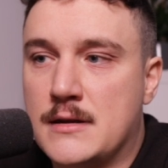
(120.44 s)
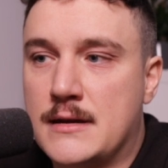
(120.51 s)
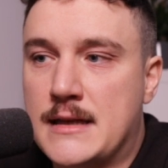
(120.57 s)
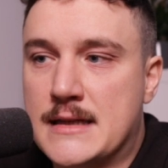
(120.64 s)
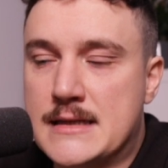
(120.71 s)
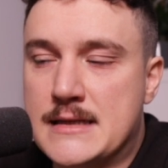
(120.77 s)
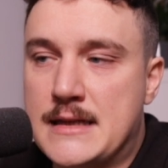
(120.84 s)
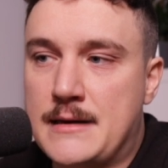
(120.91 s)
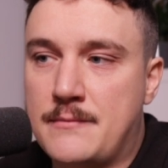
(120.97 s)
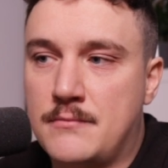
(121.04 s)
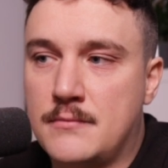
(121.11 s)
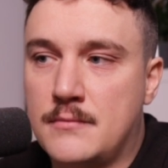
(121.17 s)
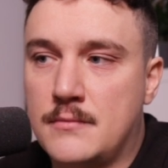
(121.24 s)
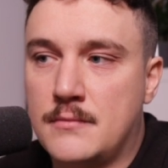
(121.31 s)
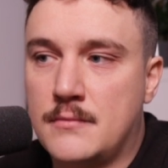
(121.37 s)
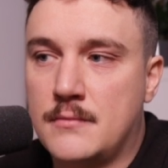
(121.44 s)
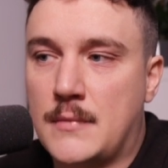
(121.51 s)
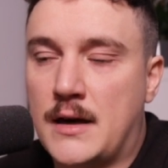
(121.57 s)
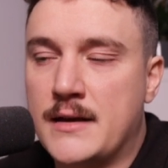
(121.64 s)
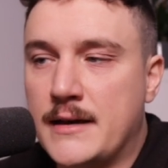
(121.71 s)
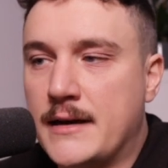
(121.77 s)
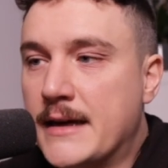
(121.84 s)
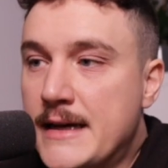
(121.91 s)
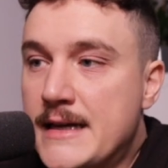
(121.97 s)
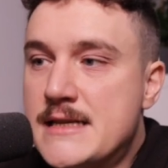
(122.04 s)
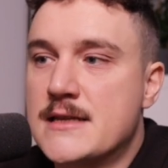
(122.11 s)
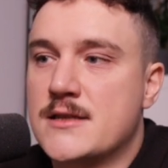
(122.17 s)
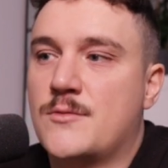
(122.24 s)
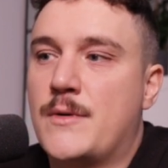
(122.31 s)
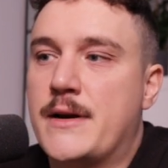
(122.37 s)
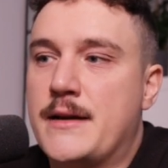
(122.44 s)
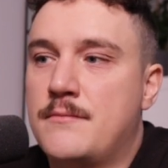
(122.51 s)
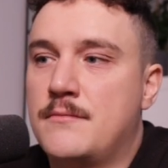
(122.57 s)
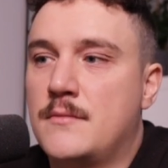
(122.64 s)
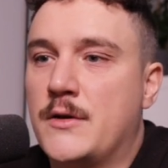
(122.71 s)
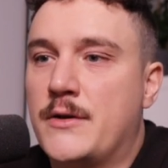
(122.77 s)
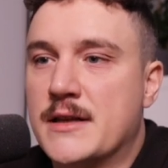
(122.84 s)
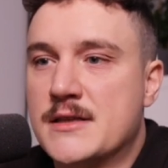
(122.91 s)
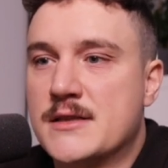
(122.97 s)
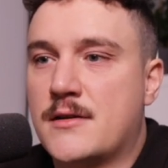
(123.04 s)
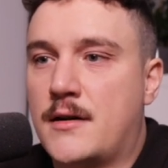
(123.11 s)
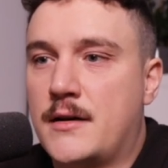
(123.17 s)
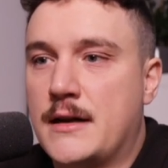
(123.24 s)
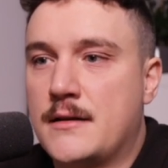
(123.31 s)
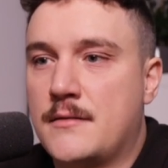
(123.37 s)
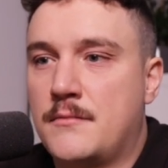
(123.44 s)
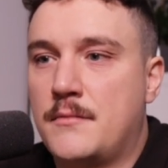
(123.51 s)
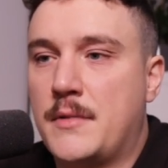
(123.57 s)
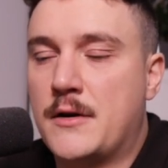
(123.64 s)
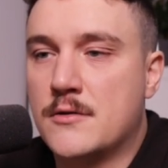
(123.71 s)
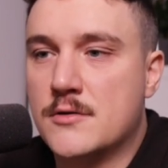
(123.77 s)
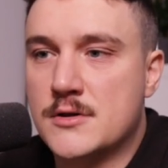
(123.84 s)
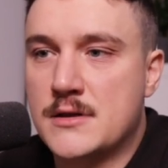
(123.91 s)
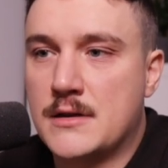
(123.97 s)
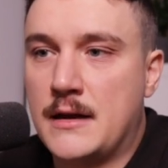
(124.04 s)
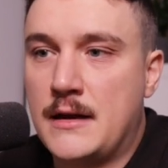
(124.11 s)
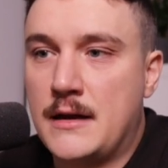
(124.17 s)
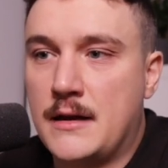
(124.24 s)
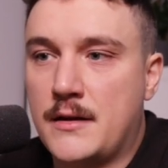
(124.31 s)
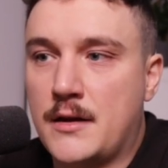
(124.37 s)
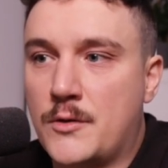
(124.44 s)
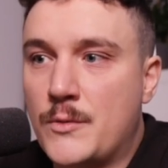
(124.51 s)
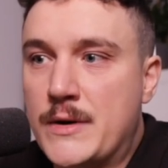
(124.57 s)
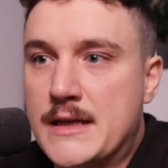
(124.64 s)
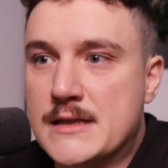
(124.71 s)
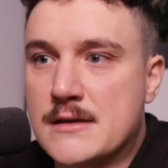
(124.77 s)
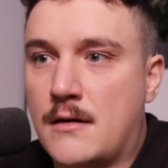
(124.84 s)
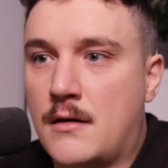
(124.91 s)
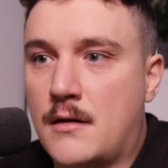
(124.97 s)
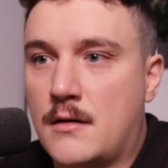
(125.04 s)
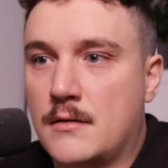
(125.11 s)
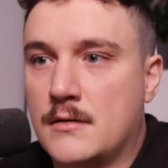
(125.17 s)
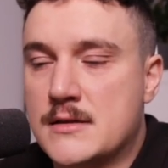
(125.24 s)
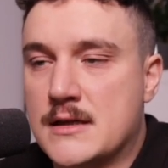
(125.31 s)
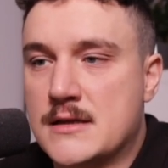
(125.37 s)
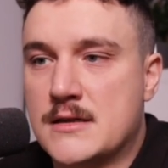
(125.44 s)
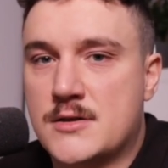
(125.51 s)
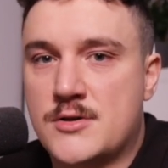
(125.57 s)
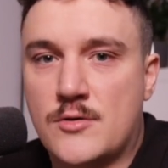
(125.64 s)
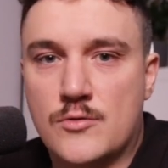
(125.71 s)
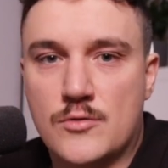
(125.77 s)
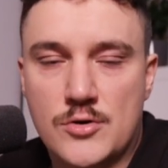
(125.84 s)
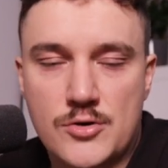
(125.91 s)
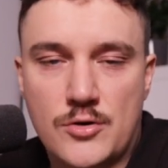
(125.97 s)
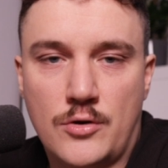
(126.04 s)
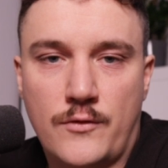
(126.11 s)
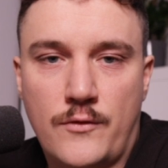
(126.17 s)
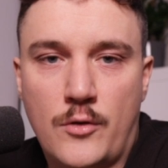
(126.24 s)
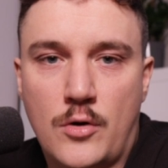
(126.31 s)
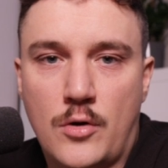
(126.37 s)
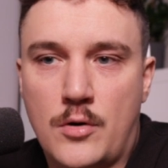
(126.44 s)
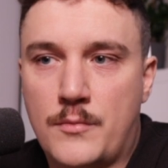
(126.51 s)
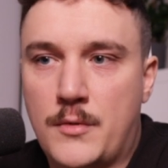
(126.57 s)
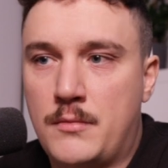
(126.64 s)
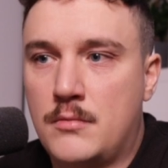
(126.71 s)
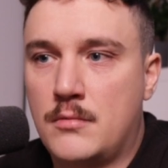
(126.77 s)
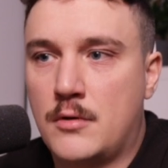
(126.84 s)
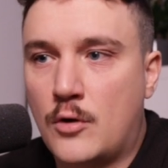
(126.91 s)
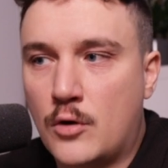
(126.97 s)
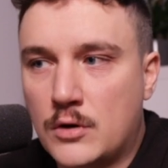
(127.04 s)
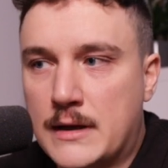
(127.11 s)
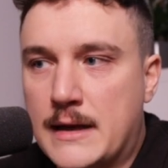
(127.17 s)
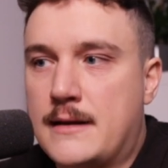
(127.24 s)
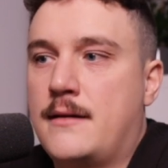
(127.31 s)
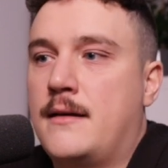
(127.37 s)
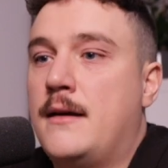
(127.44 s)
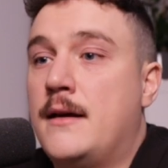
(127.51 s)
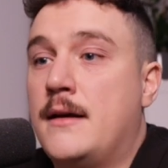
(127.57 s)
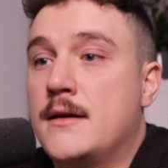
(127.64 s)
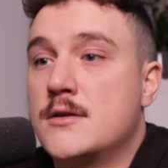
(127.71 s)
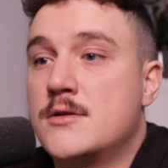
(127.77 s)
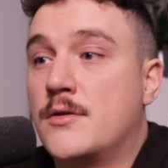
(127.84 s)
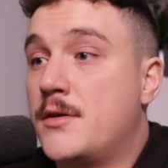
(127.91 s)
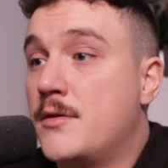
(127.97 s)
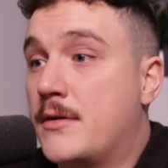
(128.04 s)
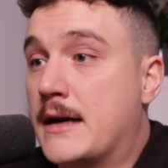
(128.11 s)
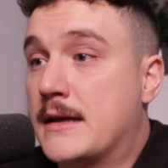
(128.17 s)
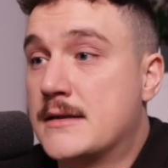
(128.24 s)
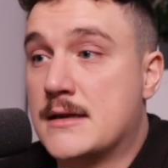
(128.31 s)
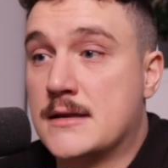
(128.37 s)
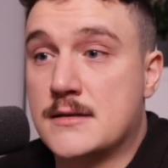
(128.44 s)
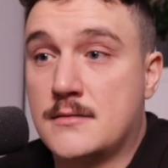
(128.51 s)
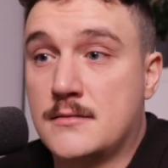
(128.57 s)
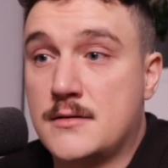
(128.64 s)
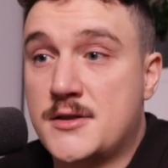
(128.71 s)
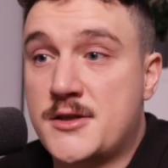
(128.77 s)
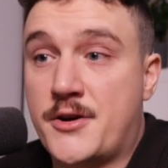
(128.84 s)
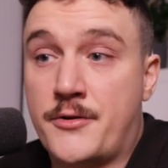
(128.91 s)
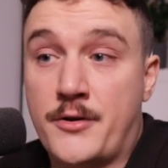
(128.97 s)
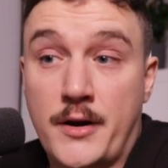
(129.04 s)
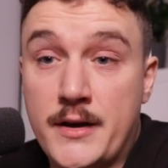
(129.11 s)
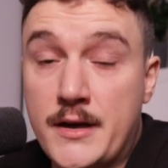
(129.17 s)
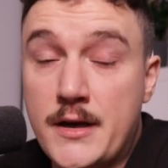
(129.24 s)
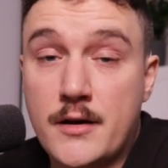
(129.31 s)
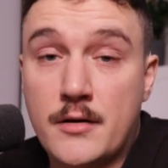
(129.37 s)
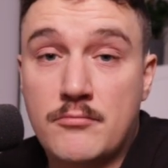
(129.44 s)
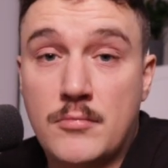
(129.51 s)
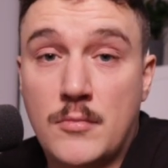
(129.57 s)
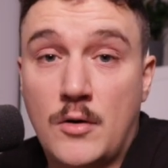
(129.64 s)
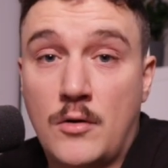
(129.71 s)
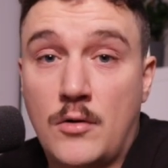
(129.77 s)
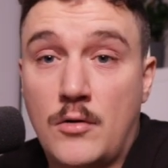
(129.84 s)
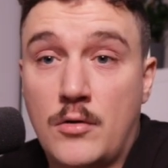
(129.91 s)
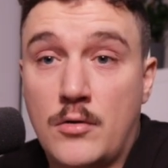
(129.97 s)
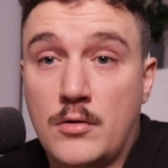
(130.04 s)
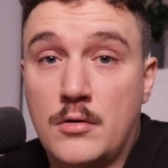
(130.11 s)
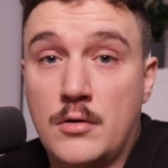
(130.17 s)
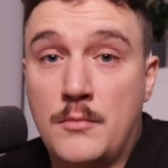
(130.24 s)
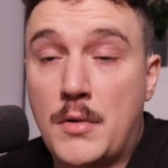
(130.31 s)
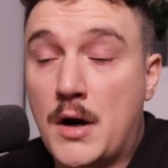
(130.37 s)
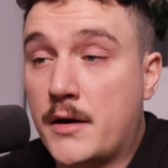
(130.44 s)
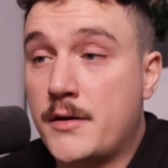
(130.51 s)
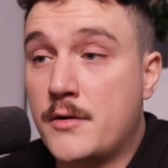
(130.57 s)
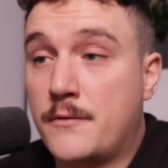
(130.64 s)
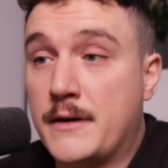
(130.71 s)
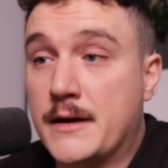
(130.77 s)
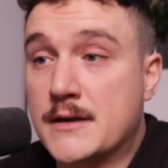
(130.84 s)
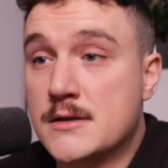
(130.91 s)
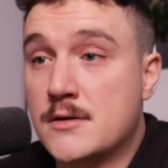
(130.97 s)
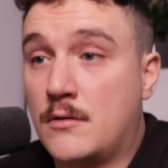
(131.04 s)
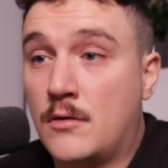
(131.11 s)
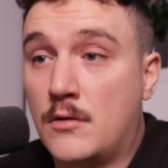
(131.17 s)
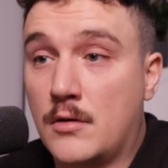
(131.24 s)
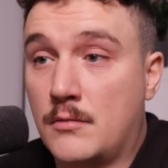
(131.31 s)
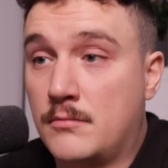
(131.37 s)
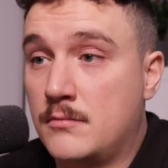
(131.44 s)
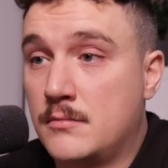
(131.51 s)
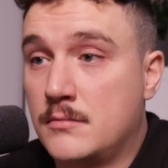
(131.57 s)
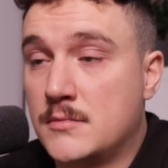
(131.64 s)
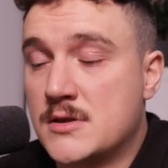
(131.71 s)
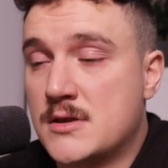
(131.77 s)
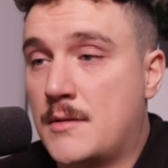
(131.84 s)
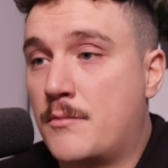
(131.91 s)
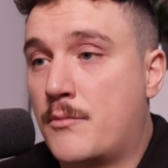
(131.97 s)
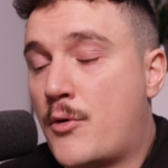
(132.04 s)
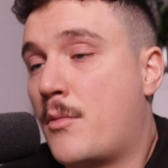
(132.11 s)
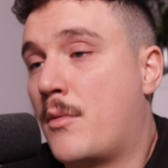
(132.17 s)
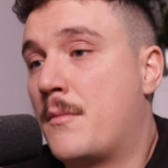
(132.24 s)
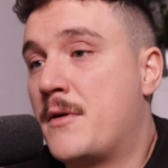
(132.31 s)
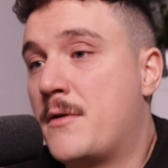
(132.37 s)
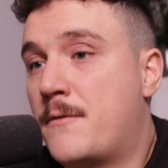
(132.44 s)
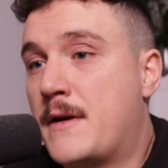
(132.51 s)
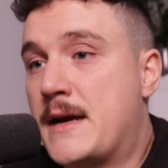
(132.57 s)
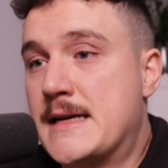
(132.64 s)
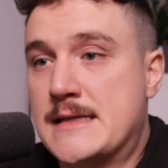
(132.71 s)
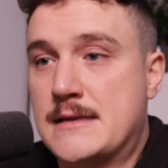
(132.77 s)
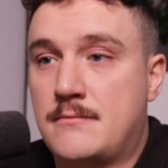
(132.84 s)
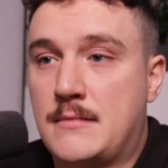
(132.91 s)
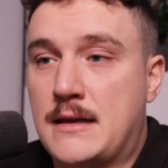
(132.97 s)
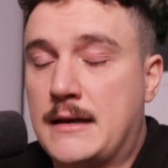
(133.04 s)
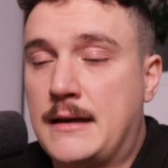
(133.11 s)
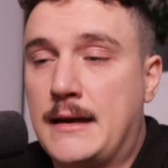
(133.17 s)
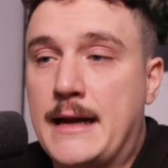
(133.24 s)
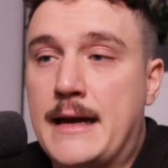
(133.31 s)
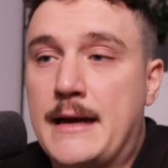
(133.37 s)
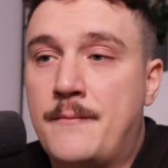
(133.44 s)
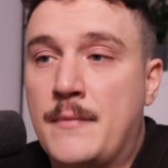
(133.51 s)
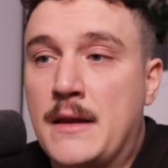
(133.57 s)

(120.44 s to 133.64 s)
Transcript: that's the, I think, easiest way to get started, because the tweets are just so short form content, so you can just share an idea or a bug you fixed or some problem you faced that day.